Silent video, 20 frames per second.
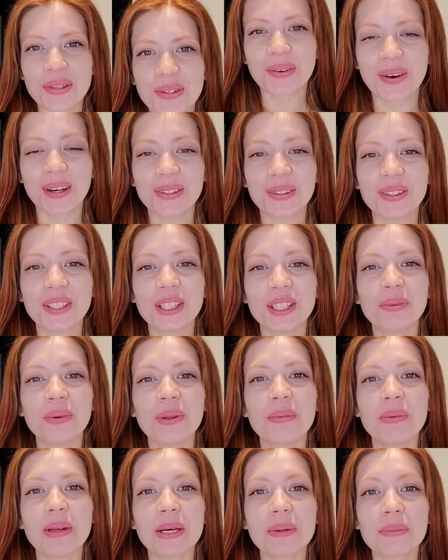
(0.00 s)
so I thought it
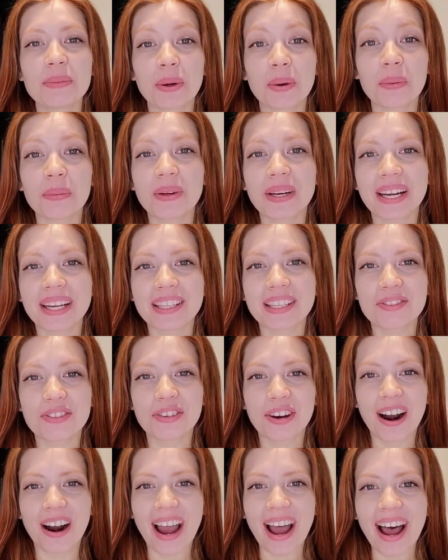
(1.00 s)
would be appropriate for